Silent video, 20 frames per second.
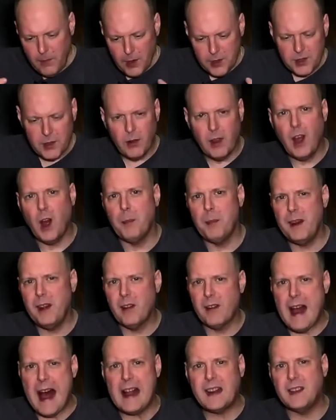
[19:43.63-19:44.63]
so it'll help
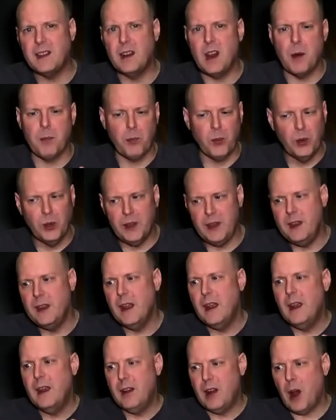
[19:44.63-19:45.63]
interact and help really
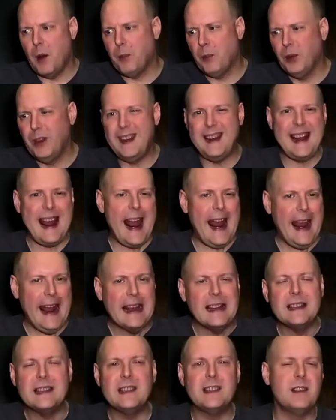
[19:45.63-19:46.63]
help really
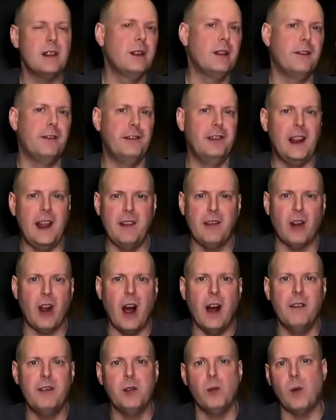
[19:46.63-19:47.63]
enhance the flavor
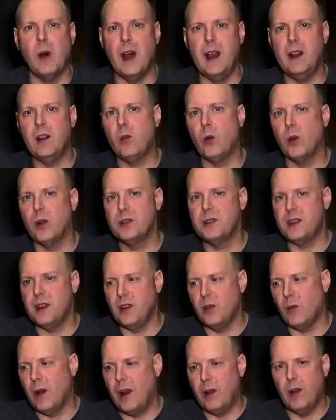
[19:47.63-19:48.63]
of the wine, of course, and
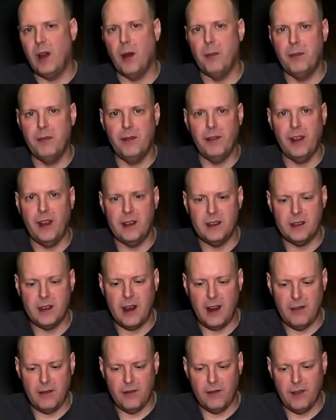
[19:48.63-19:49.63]
the wine will help influence
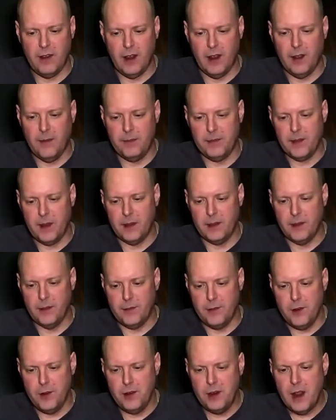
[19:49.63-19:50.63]
and uh, the, the,
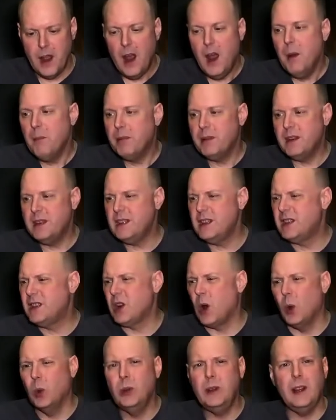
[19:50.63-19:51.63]
food. But this is
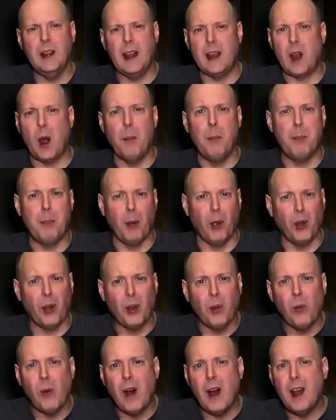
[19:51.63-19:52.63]
totally like a
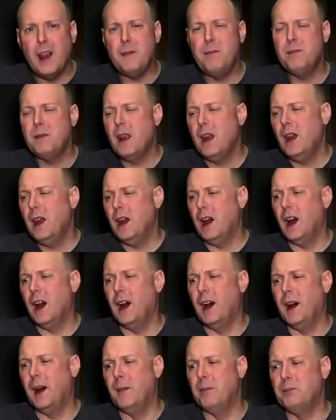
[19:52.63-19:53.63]
burger wine,
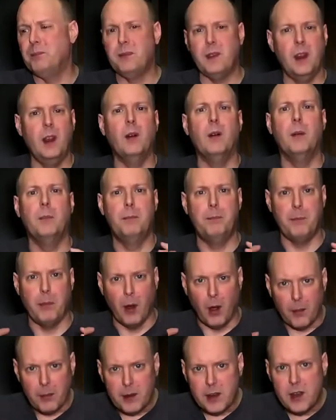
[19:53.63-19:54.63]
um, you know, a
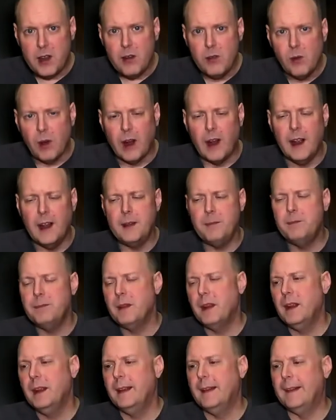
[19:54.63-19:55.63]
barbecue wine.
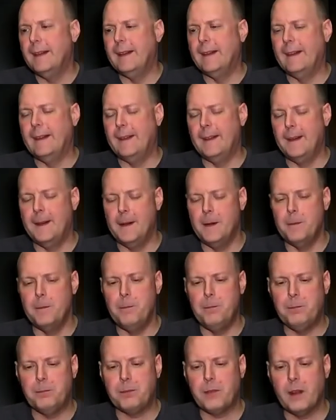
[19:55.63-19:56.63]

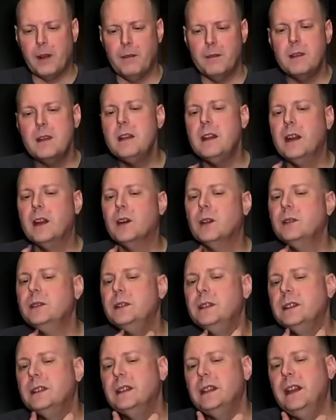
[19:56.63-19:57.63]
Um, you know,
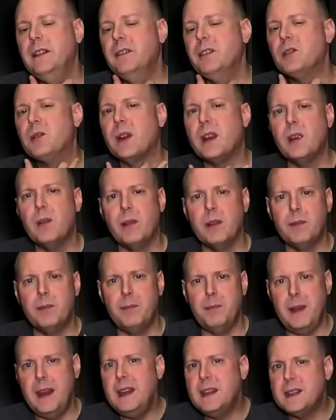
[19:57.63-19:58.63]
you even drink it
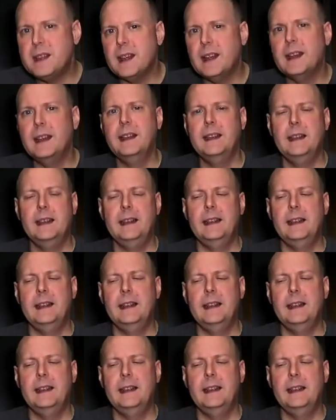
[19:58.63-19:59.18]
with pizza,